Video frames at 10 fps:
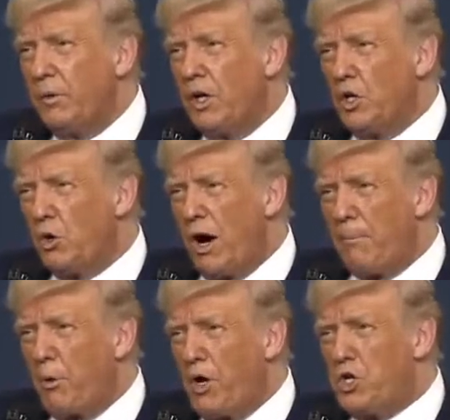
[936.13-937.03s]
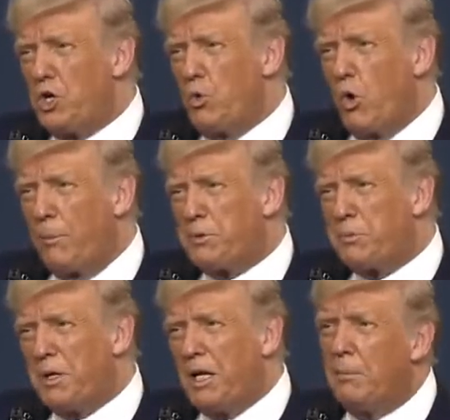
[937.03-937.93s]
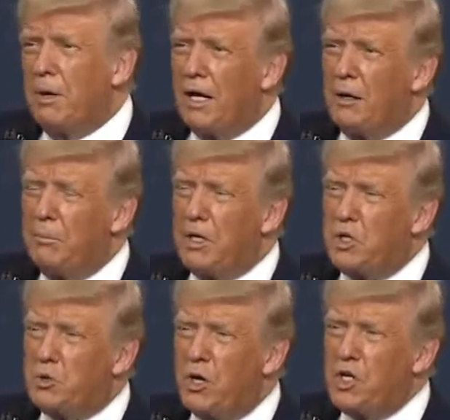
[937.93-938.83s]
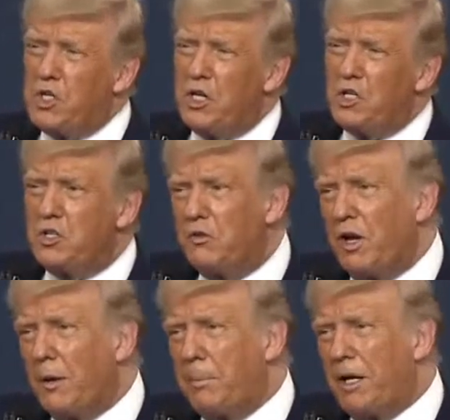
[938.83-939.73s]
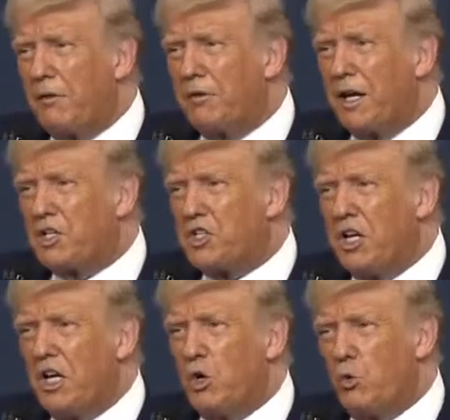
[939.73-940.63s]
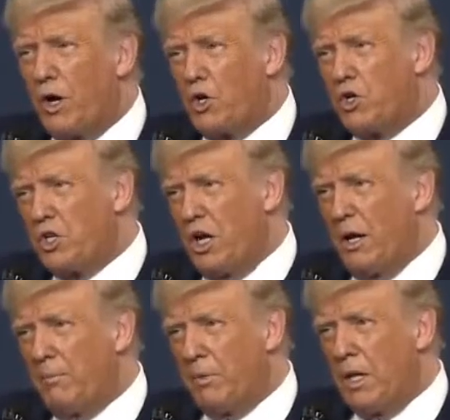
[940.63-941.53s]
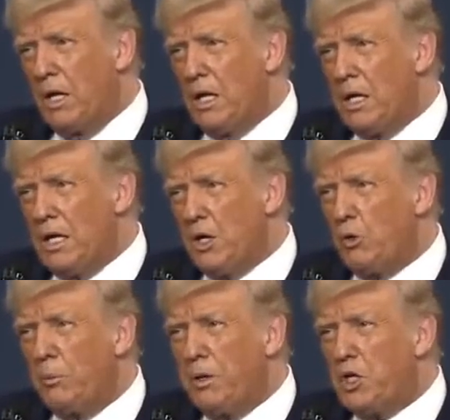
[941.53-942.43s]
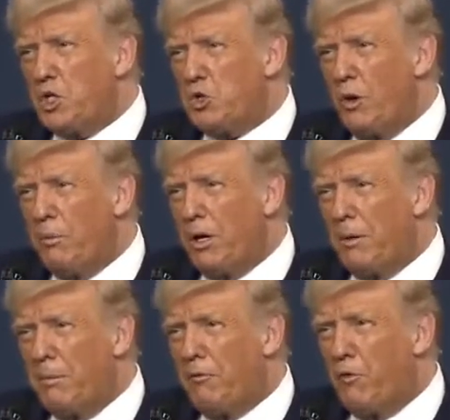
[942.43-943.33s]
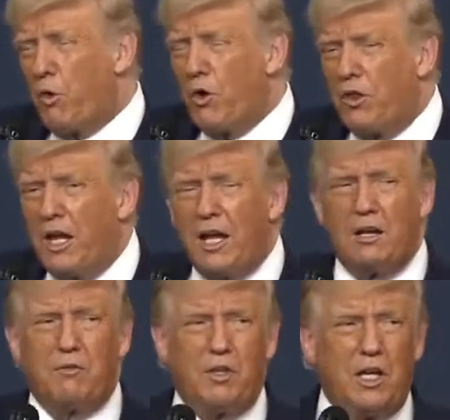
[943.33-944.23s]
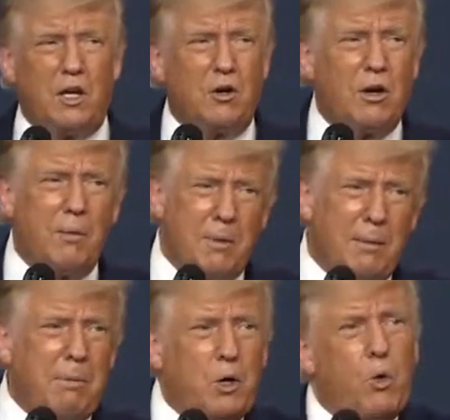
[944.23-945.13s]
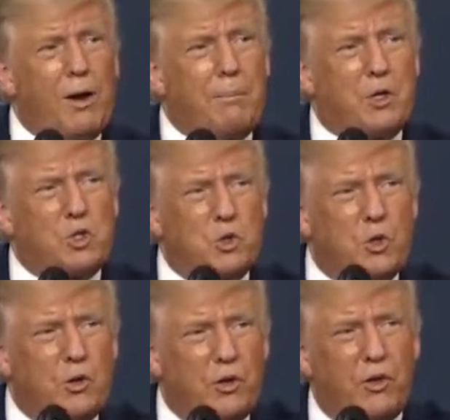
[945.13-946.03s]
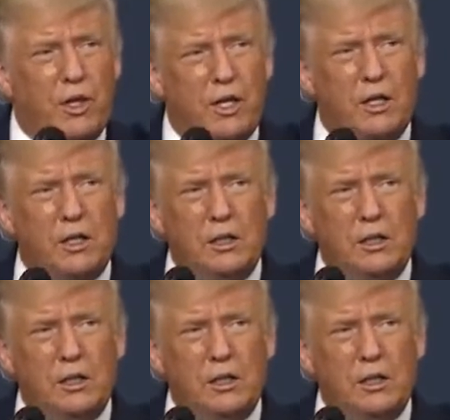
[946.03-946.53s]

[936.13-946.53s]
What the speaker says: Under Operation Warp Speed, my administration is developing a vaccine in record time. It will be distributed before the end of the year and maybe quite a bit sooner than that.